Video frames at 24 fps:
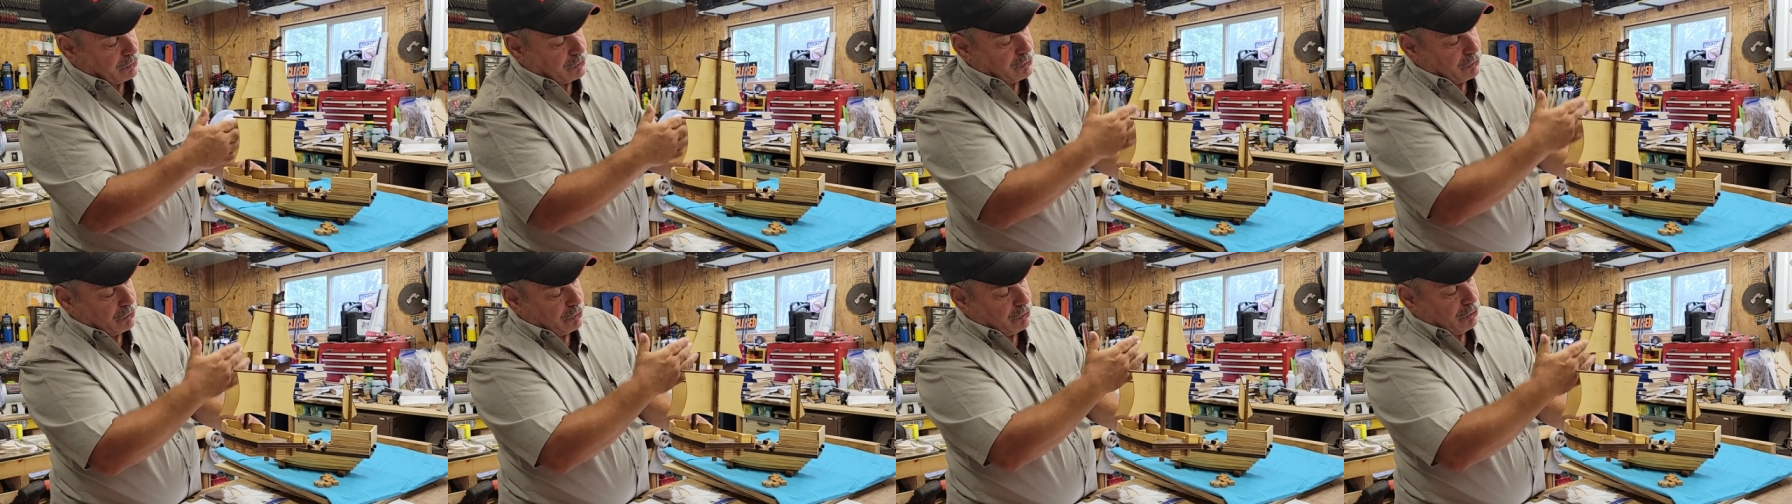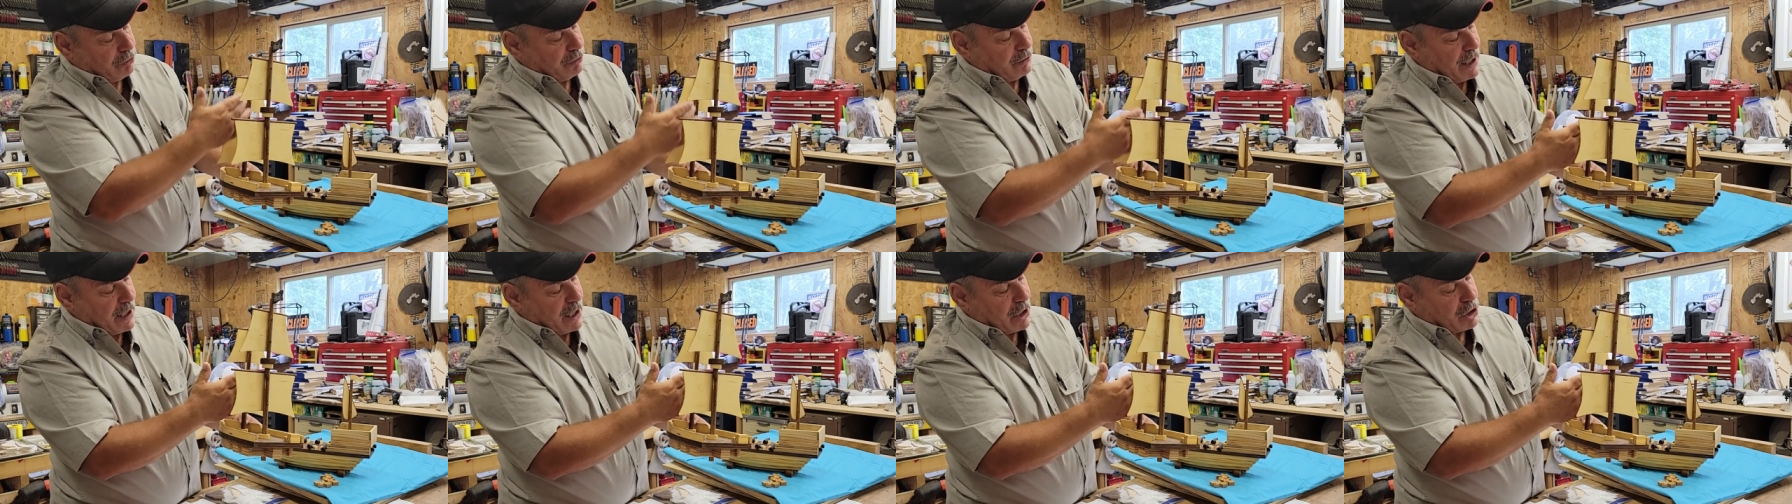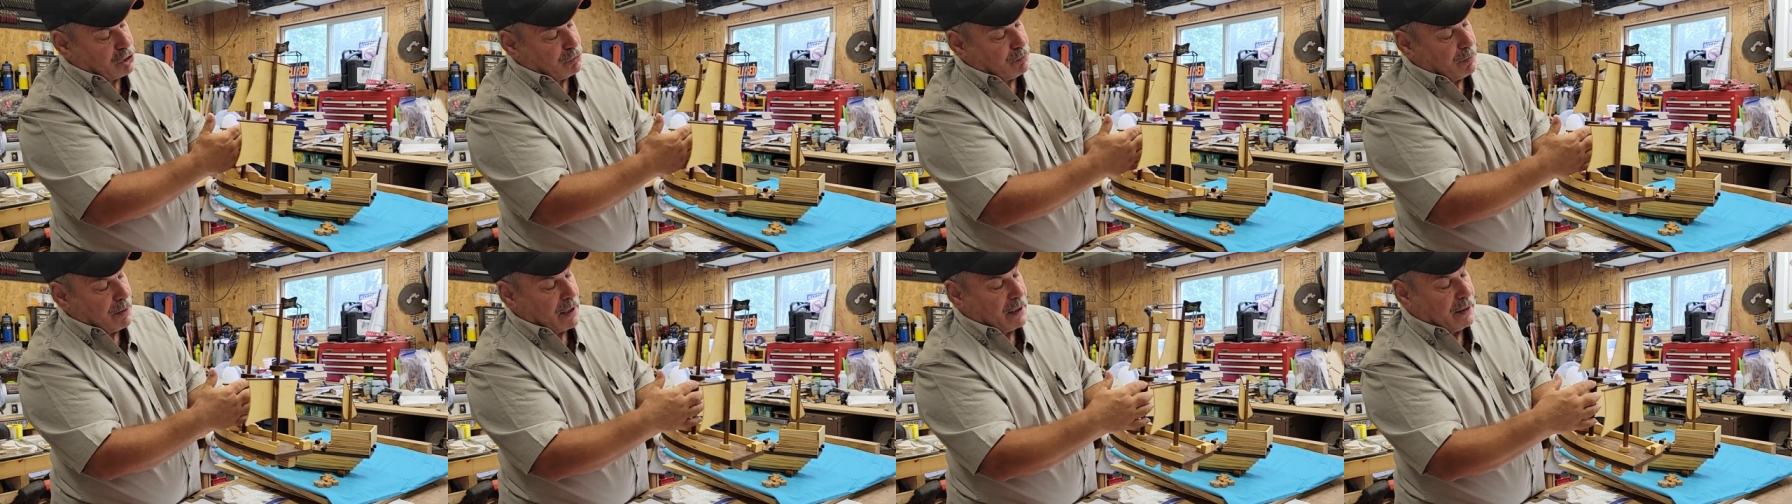So they're
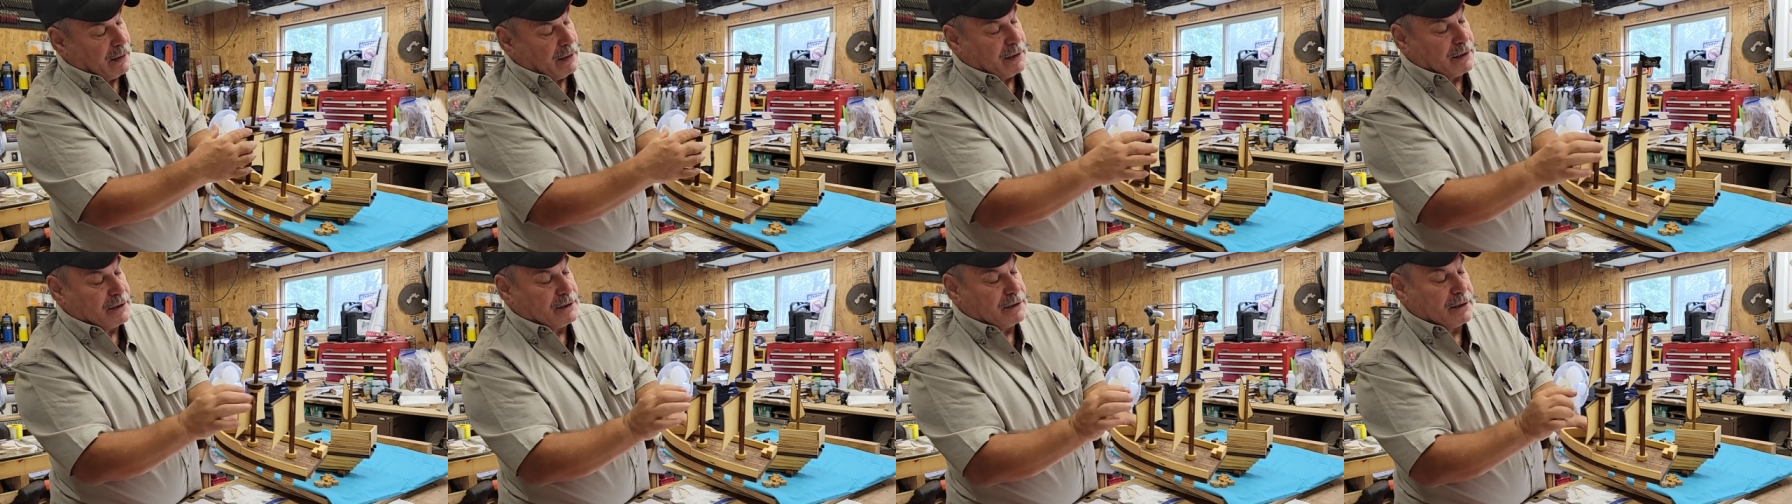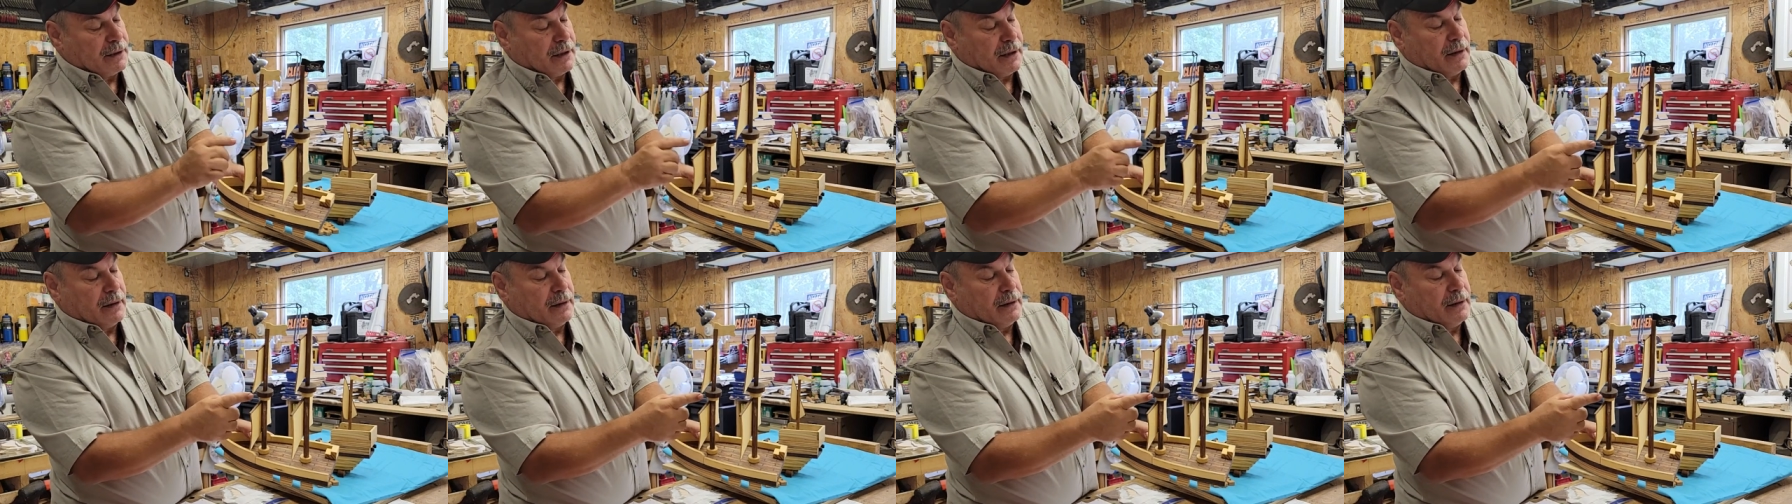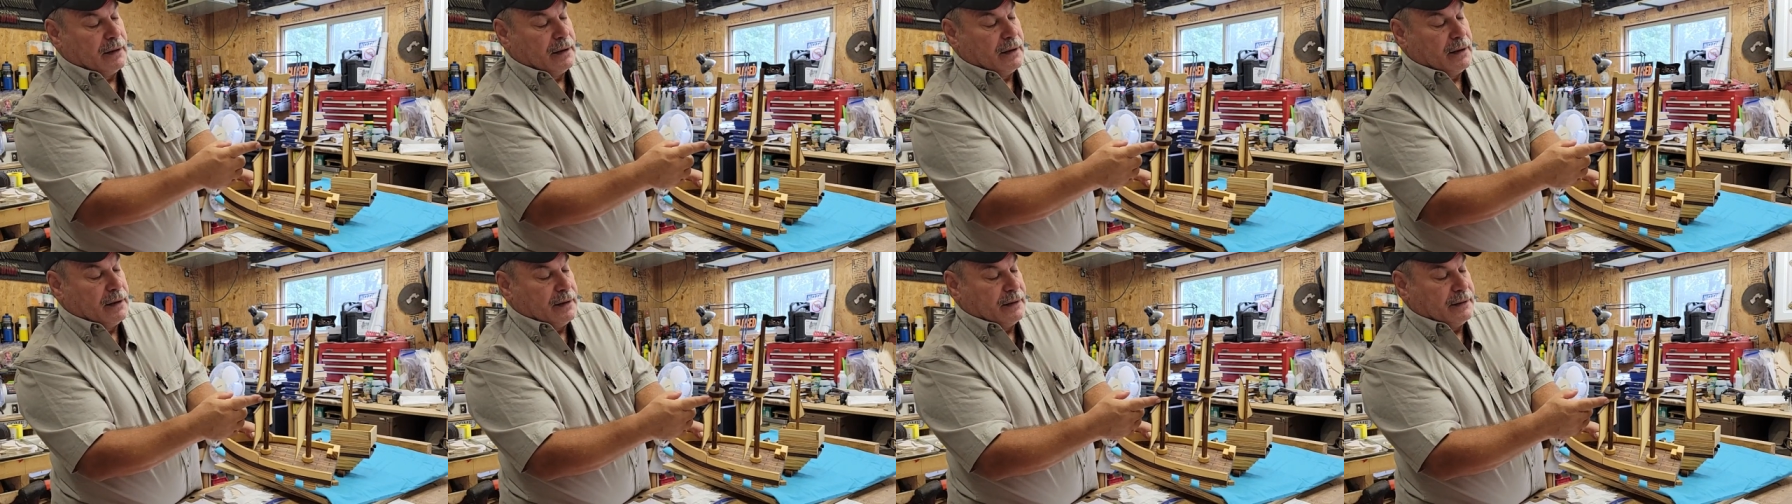attached by these uh,
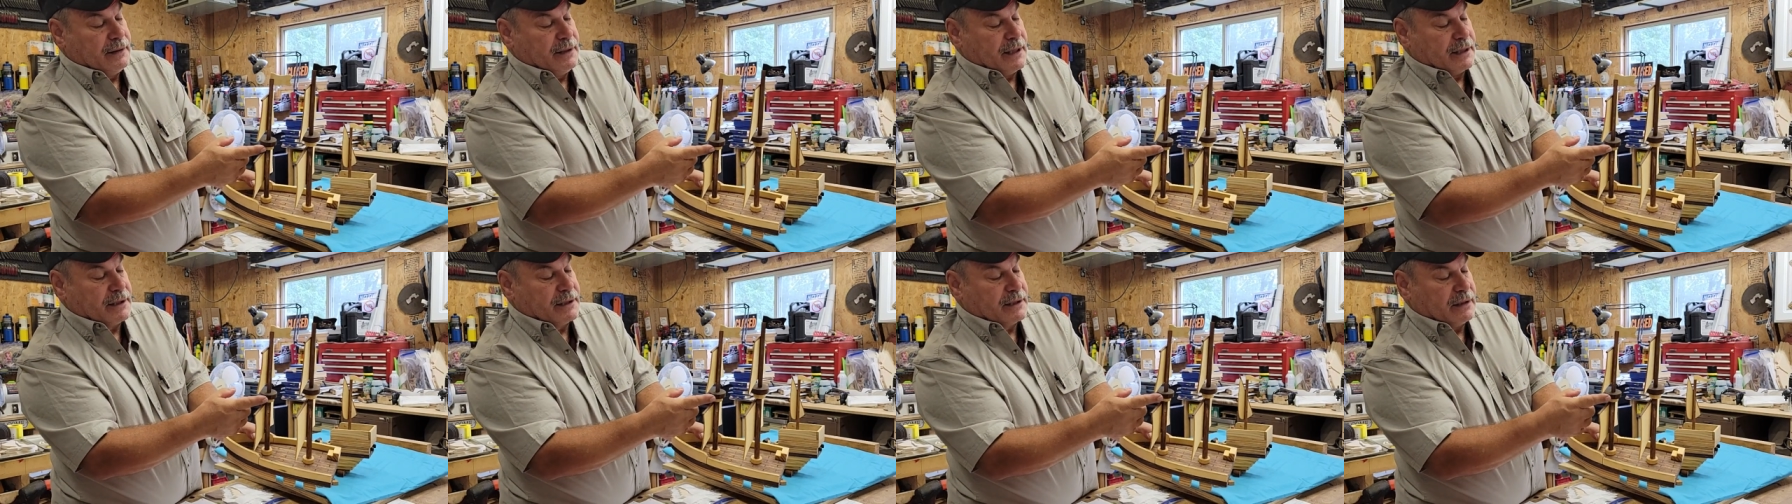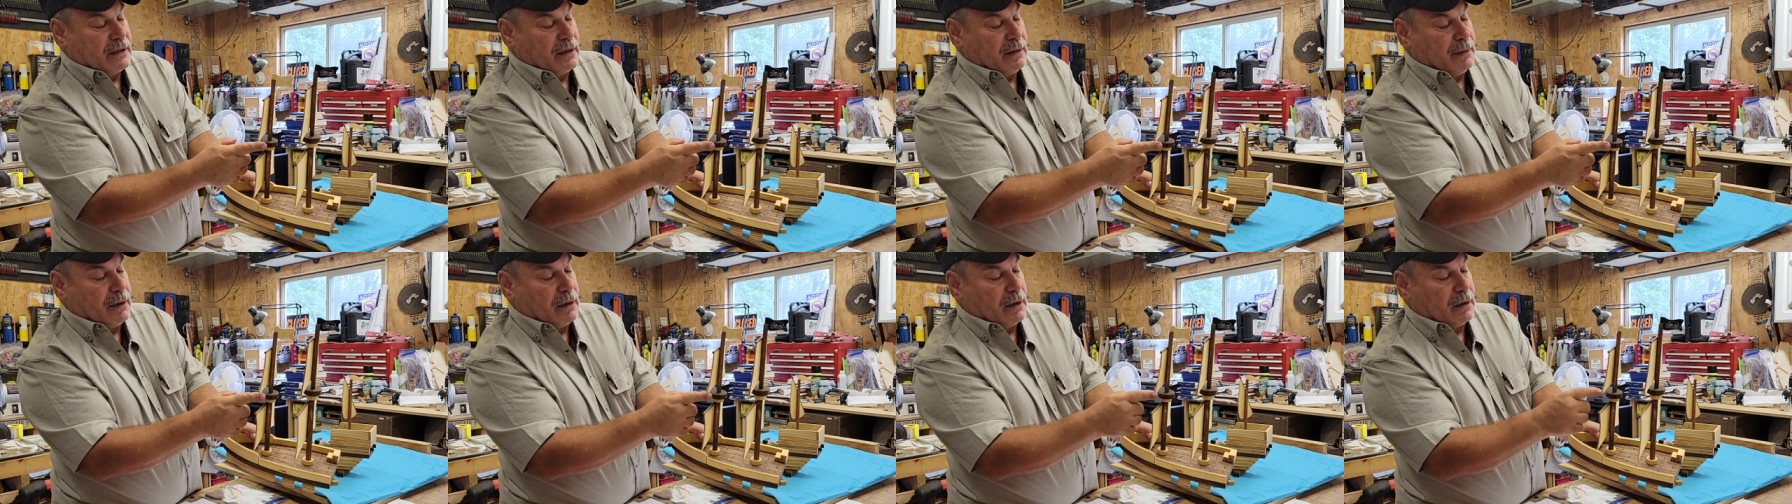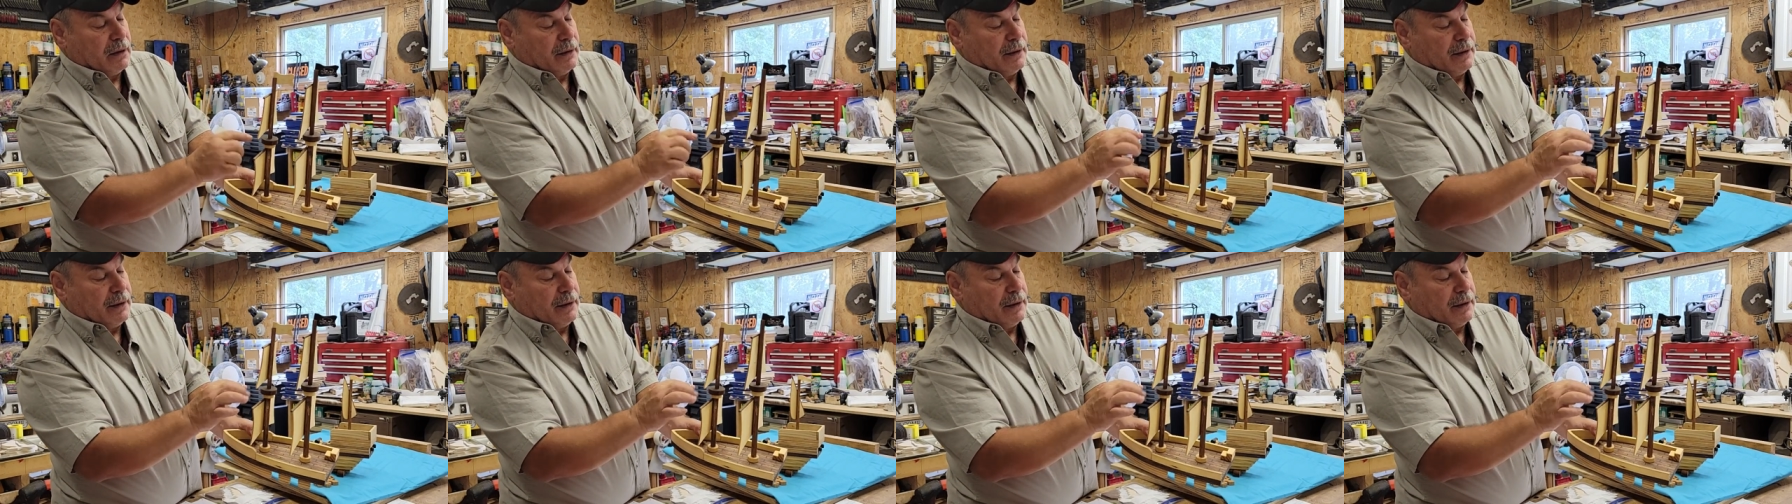discs in the middle.